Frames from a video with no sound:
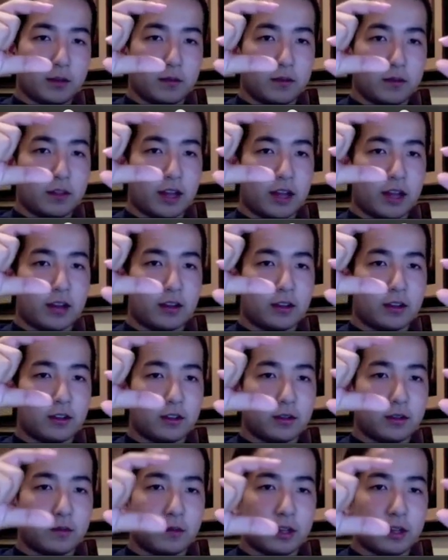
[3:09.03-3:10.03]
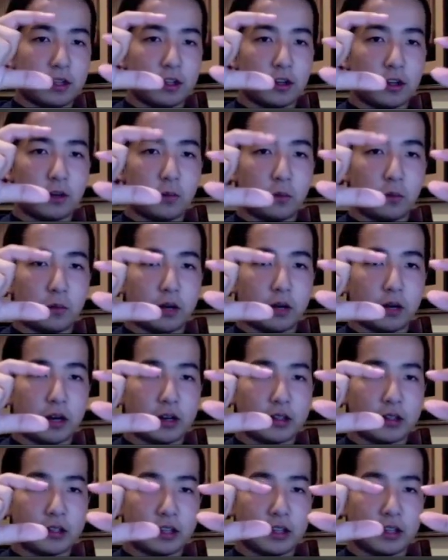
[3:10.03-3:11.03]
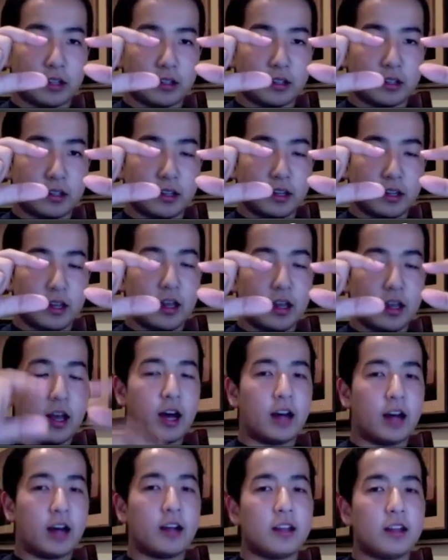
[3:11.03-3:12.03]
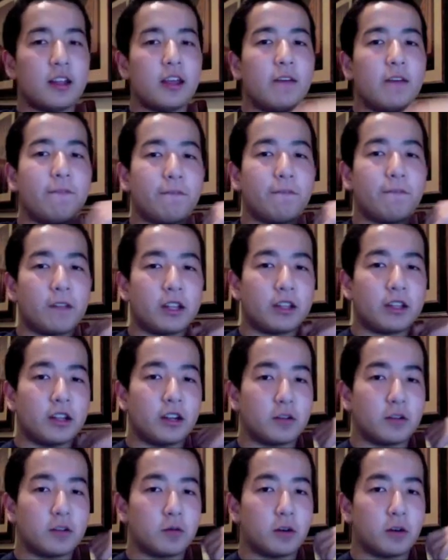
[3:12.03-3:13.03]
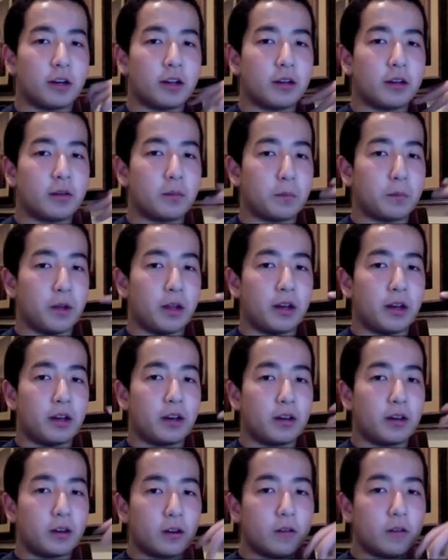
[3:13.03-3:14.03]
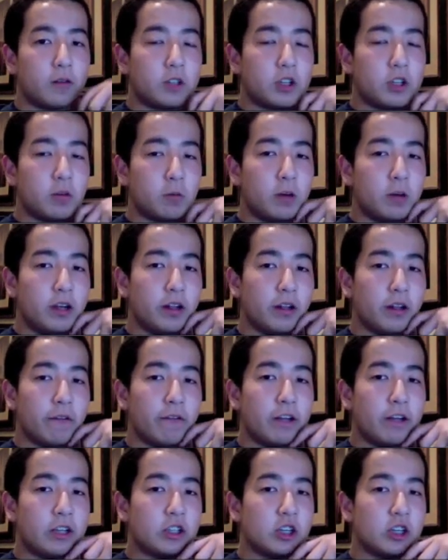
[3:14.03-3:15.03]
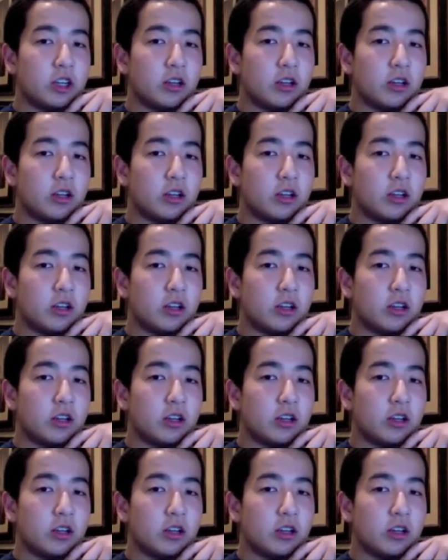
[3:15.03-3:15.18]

Yeah, like a little box, I guess. Uh, if it does work, but which it will eventually.